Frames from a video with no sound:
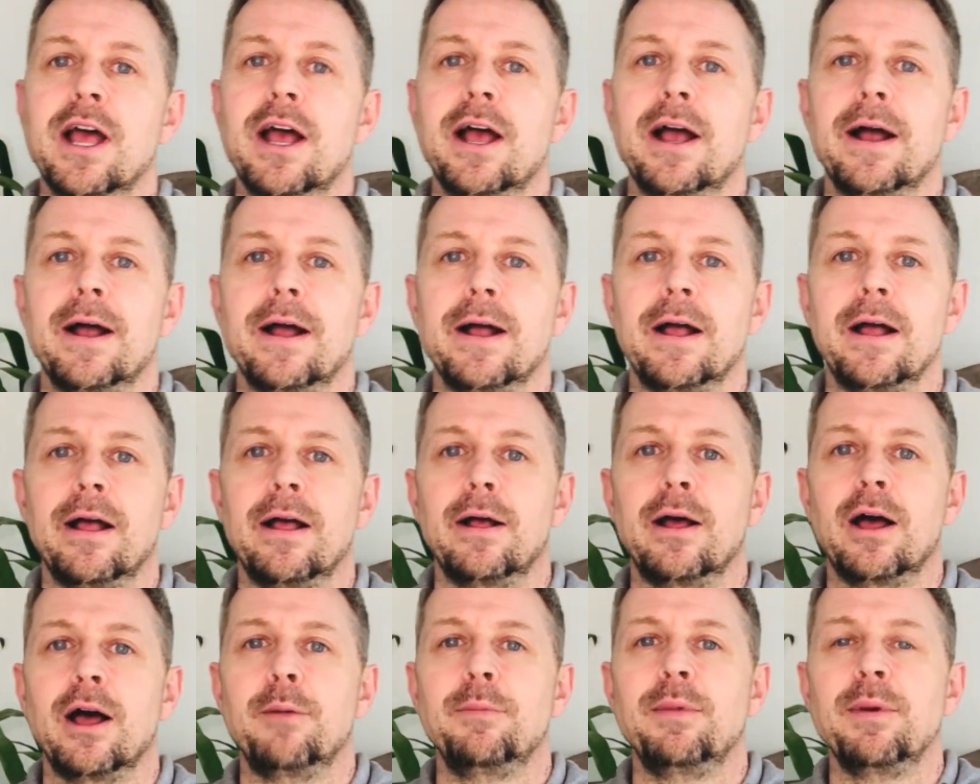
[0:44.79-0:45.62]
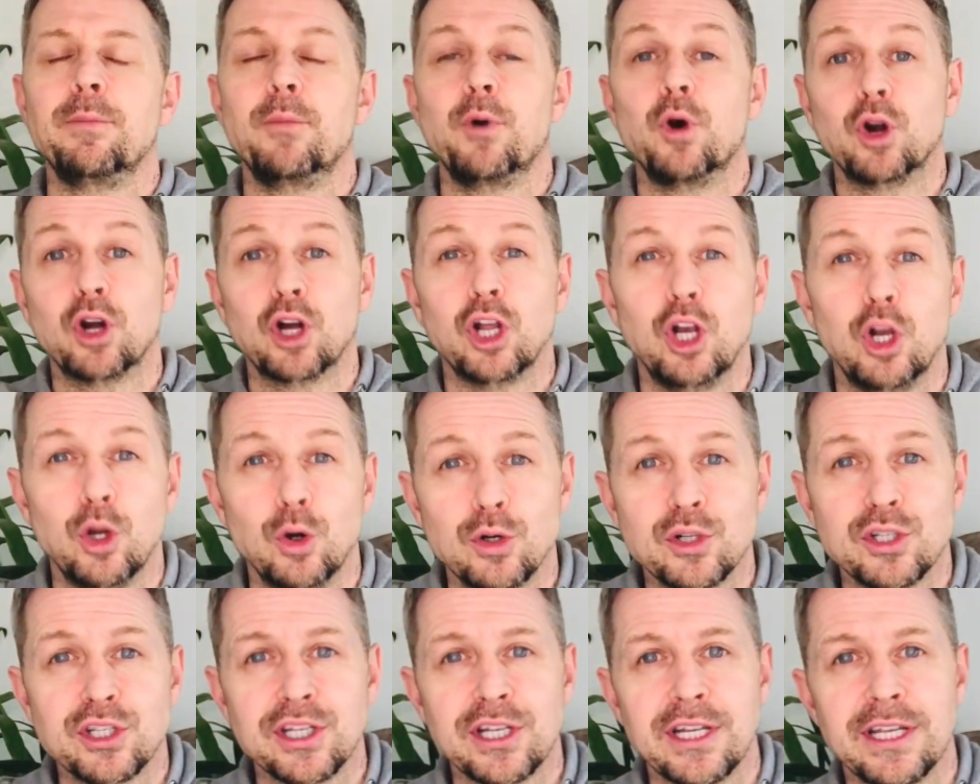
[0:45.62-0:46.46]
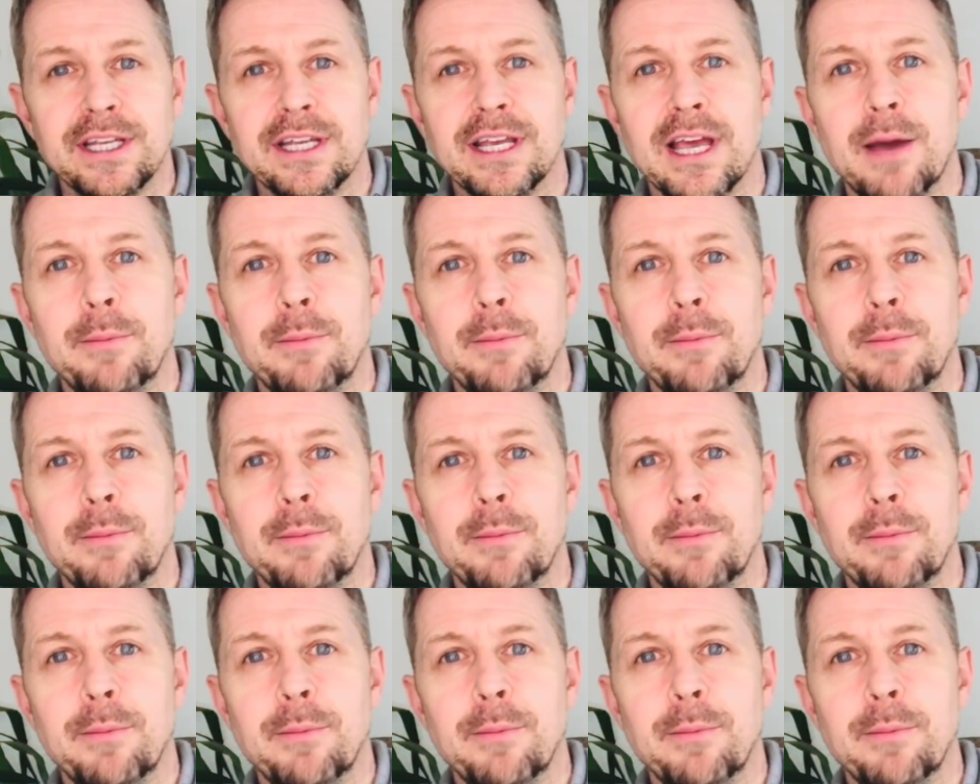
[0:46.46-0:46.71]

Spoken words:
a bit more closely,